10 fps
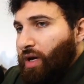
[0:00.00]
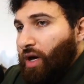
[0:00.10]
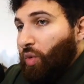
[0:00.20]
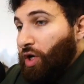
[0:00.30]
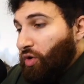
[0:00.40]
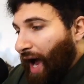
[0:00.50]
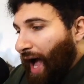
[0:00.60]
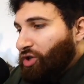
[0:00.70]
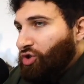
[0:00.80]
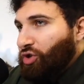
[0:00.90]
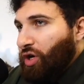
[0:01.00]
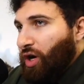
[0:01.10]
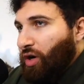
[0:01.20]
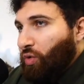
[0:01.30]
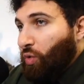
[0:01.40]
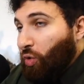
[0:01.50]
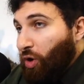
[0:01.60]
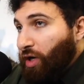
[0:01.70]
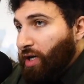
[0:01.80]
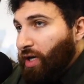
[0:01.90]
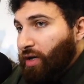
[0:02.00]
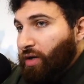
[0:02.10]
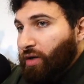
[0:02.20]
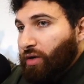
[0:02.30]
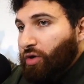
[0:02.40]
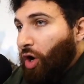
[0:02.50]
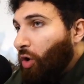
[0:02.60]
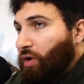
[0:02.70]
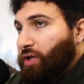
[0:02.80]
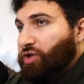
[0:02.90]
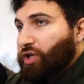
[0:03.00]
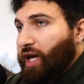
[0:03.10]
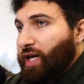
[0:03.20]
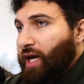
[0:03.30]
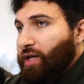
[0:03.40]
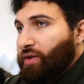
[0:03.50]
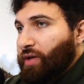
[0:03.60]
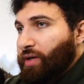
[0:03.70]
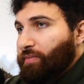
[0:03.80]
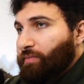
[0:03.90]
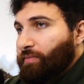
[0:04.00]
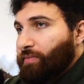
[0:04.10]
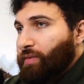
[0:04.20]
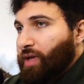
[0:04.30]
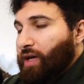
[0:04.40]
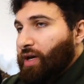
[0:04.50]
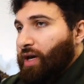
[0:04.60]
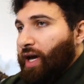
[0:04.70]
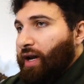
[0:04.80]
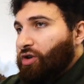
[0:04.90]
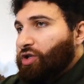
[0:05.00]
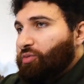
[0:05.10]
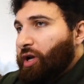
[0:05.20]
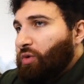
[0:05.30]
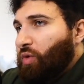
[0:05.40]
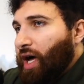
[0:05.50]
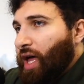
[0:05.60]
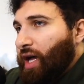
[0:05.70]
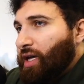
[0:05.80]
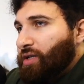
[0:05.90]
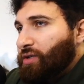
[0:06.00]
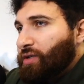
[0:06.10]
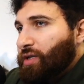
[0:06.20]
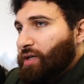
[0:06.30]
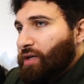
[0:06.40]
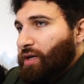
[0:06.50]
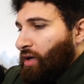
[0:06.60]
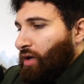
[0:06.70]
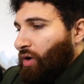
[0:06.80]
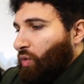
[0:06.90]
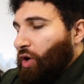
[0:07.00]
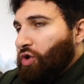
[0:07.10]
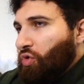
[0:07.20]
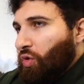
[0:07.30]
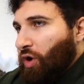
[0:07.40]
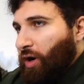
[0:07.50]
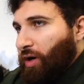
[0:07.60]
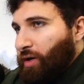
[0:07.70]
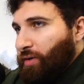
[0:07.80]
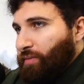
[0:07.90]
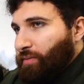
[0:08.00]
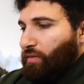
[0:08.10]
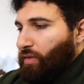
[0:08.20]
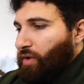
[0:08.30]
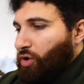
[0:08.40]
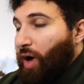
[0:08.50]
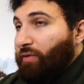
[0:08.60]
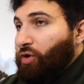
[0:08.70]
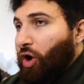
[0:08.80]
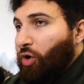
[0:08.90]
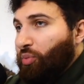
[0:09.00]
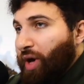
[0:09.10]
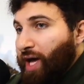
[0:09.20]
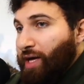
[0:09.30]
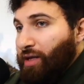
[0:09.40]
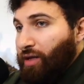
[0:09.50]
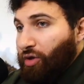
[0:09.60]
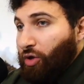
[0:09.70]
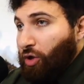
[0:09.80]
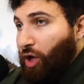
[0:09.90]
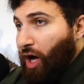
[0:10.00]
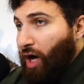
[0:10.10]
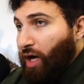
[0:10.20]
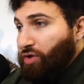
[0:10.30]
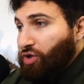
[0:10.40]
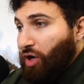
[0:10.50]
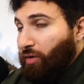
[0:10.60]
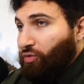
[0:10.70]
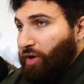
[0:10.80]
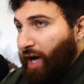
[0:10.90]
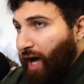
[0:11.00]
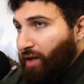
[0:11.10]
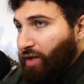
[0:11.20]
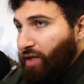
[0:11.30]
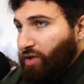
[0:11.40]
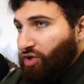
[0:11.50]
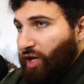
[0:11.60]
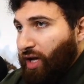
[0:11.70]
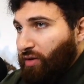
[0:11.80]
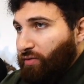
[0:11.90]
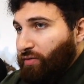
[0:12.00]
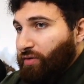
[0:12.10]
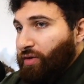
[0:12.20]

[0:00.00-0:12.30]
When you actually are working, no one is saying anything. And I'll explain why that is. When you work, you have to obey the laws of reality itself.